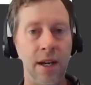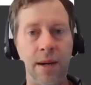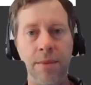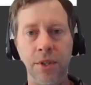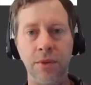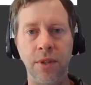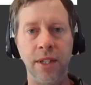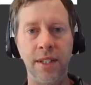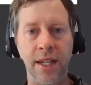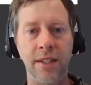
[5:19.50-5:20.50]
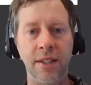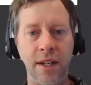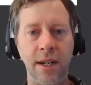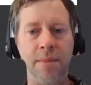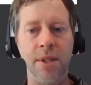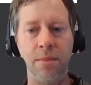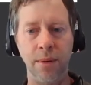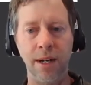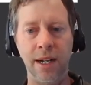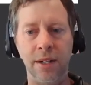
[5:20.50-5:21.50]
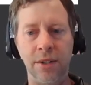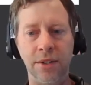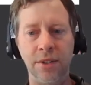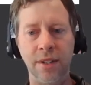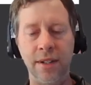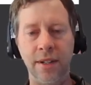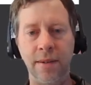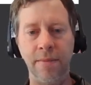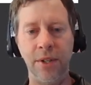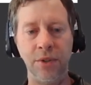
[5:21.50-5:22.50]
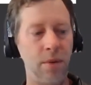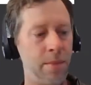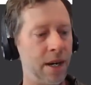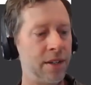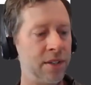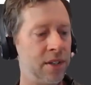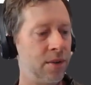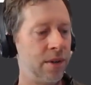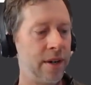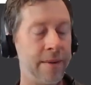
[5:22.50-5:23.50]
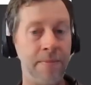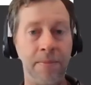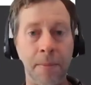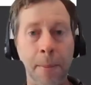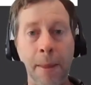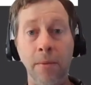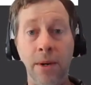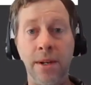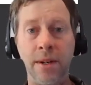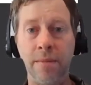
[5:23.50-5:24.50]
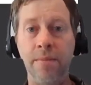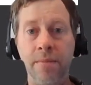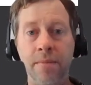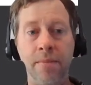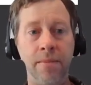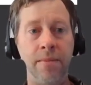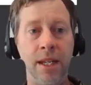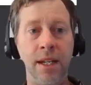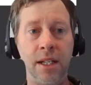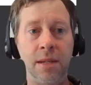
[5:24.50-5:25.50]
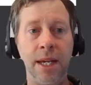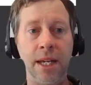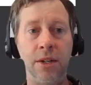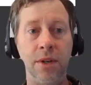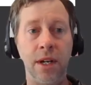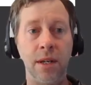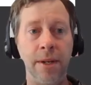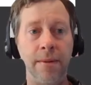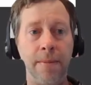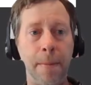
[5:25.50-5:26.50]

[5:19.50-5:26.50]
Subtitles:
You should really take time to browse this repository when you're needing to make a new document.